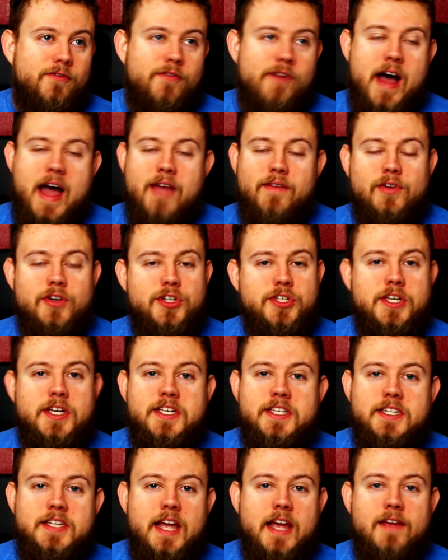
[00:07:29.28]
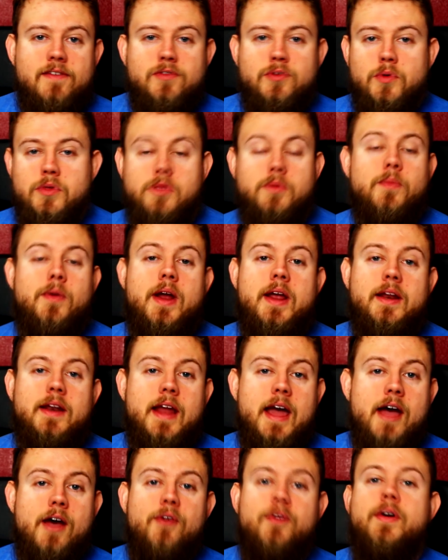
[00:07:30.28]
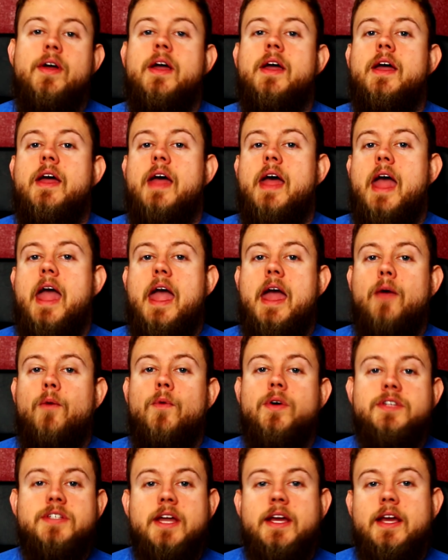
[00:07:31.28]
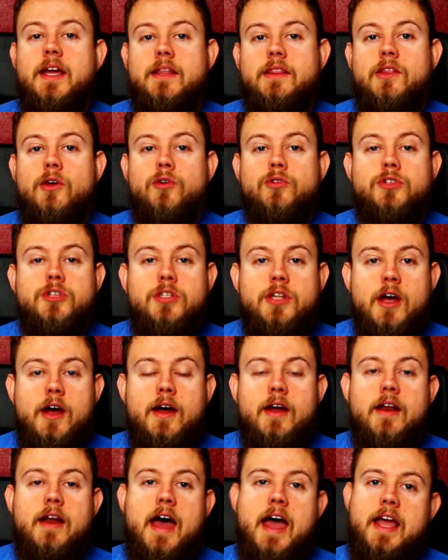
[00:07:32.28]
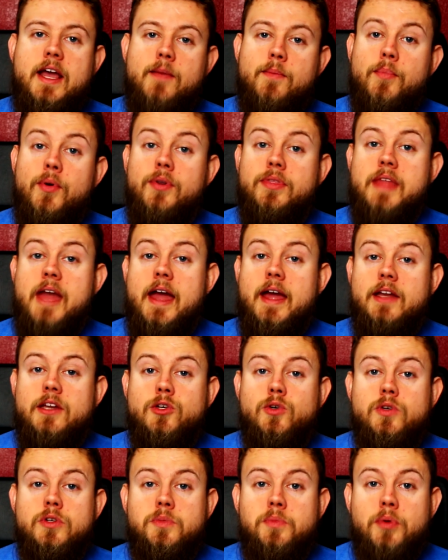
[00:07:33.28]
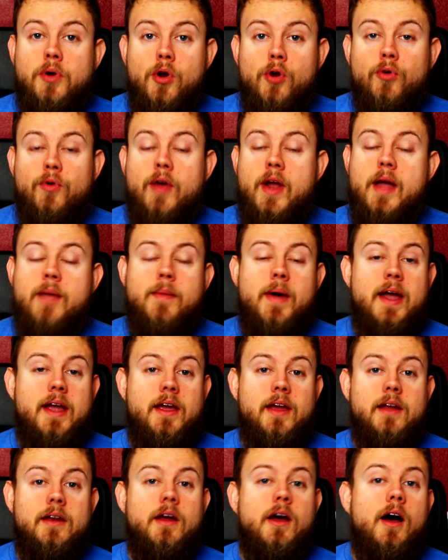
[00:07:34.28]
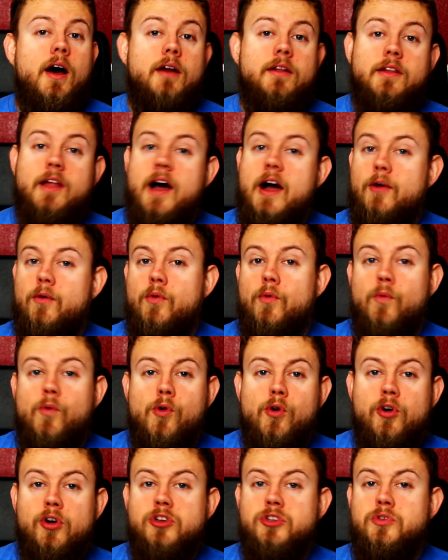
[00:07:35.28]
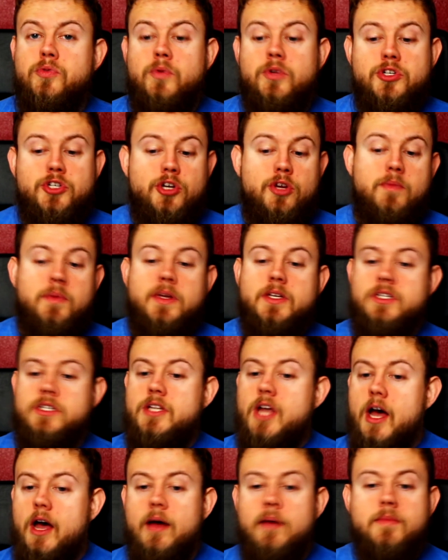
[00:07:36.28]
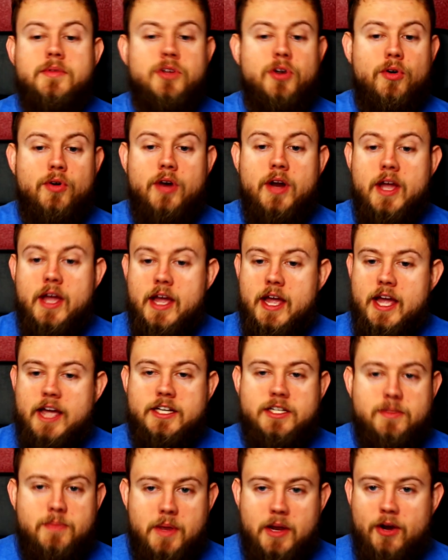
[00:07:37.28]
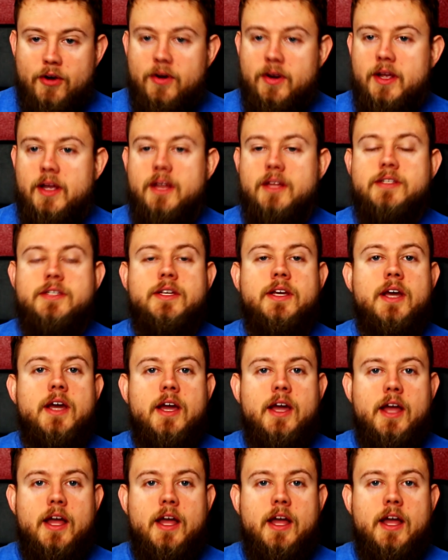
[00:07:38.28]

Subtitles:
5 or 6 saves with him right now, and once I get those done, I can put that into his program. I can unlock rewards, which could be stubs or experience,